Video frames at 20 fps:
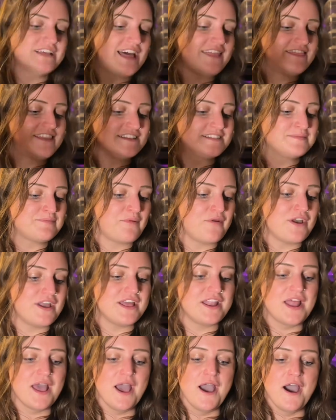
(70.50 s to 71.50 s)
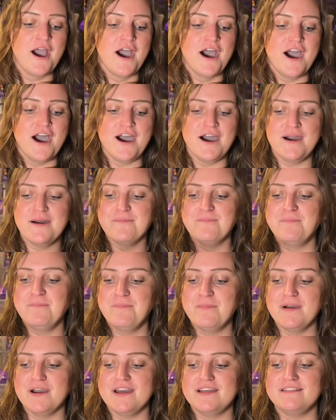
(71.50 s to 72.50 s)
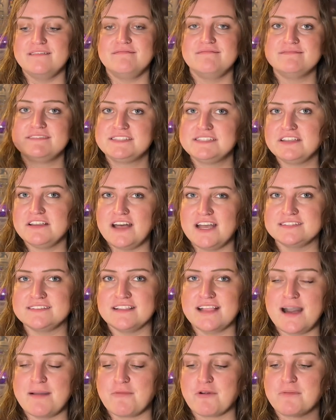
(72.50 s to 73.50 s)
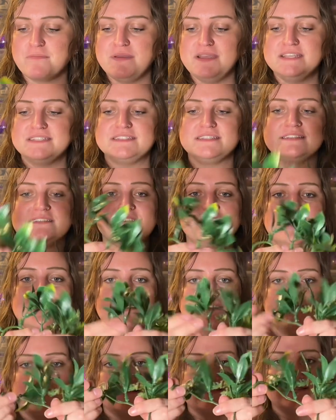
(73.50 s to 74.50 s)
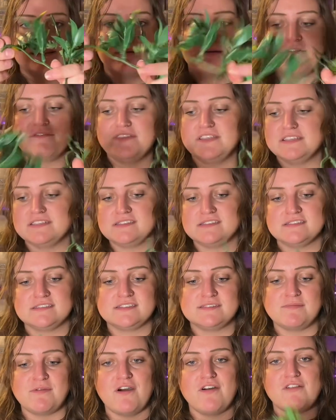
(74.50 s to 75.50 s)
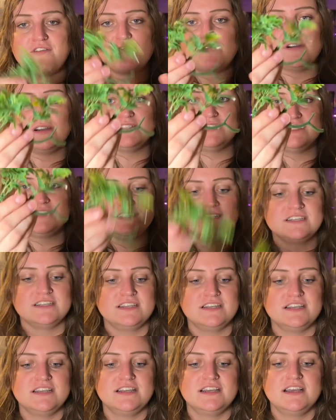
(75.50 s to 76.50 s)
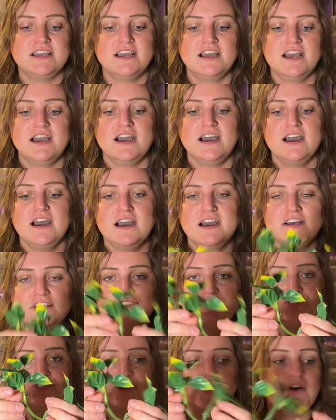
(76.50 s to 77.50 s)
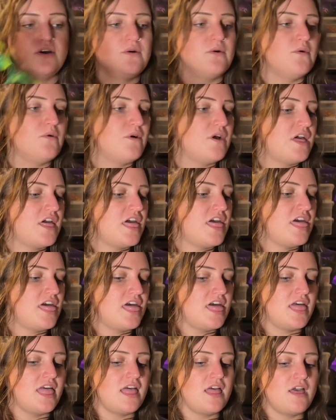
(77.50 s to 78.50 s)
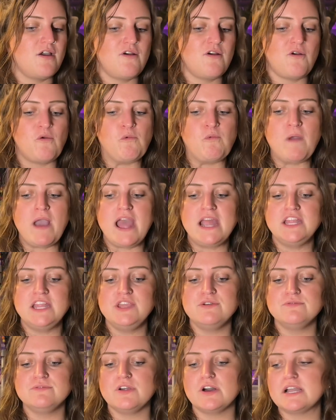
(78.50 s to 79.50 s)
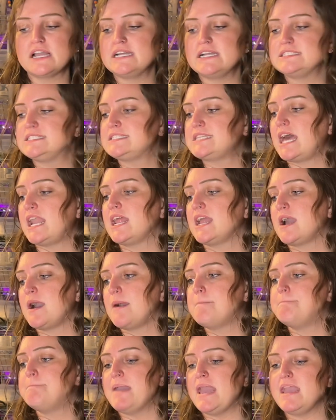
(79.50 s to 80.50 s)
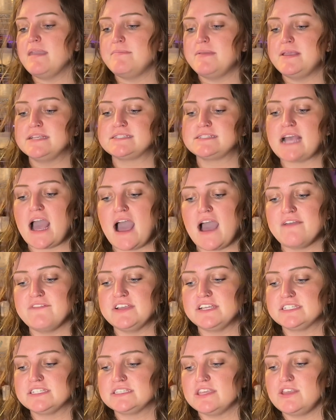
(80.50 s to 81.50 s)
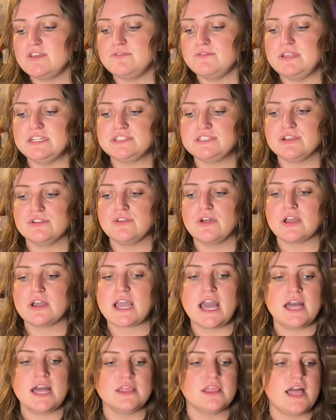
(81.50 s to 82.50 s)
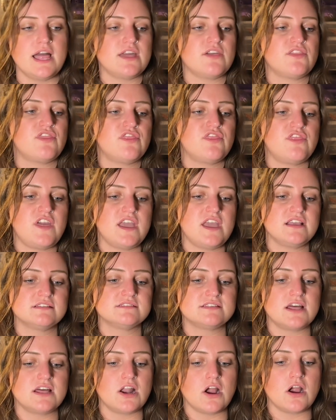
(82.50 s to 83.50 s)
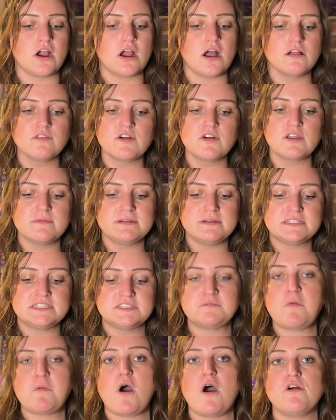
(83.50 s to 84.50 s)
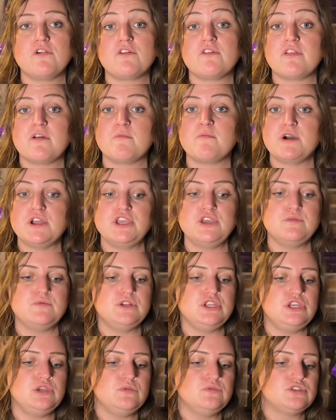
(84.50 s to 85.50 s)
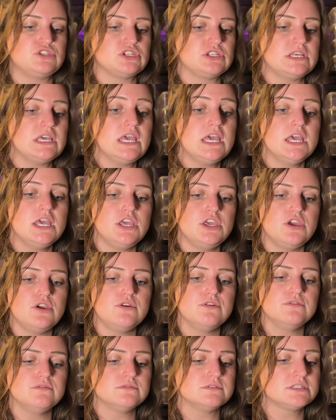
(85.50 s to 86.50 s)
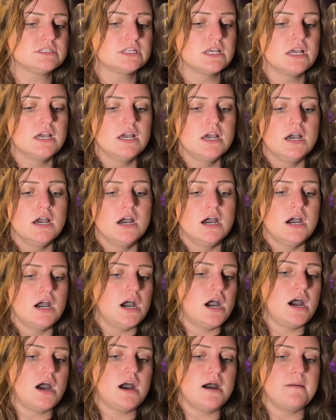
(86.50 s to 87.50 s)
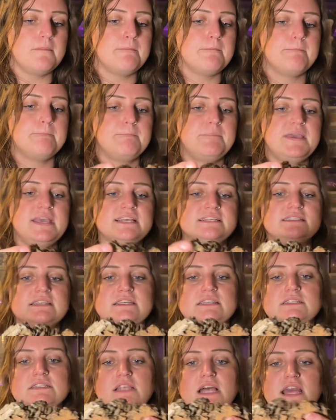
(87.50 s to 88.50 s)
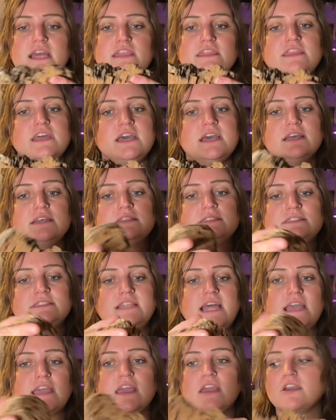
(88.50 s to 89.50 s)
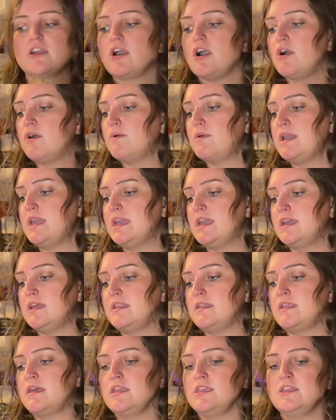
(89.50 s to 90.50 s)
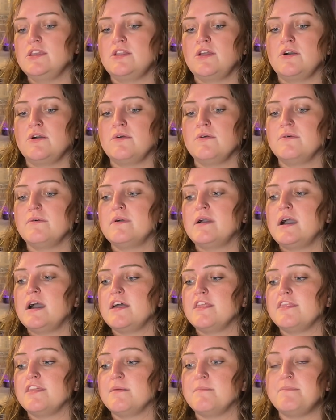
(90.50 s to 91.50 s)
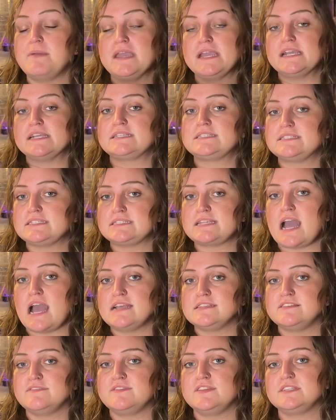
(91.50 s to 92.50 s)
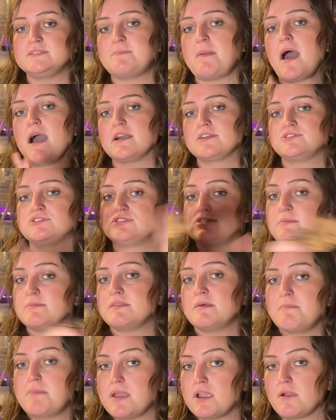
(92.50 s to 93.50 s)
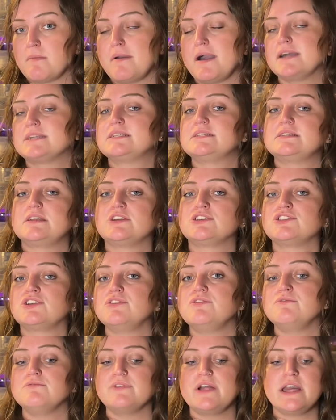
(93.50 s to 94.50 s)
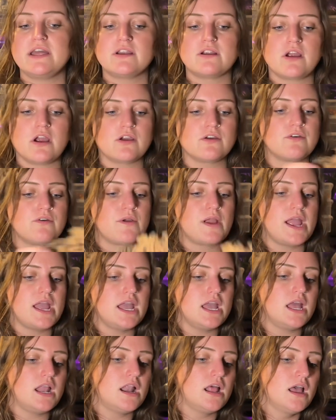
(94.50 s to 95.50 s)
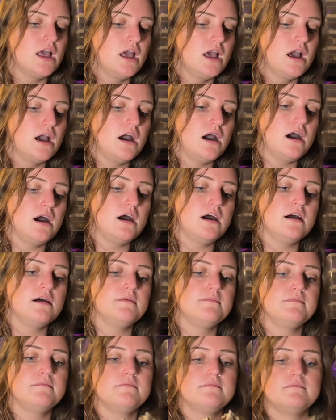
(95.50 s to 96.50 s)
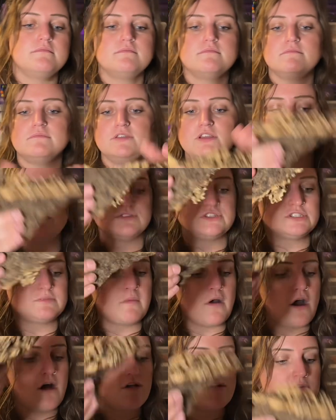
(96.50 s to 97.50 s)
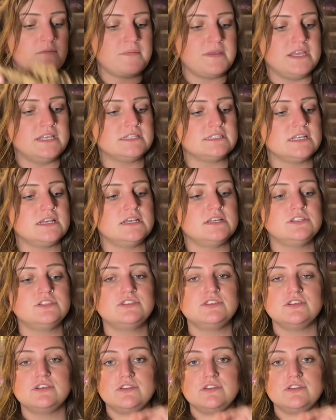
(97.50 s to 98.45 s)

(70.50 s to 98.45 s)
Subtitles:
at this point, but it still has a lot more pieces than some of these smaller ones. So when you look at setting up babies, obviously you need to look at like things that are a little bit smaller than what you would usually use. Pieces like this that can go in, you know, the biggest size of this box or some of the bigger boxes I'll show you later are great. You know, small pieces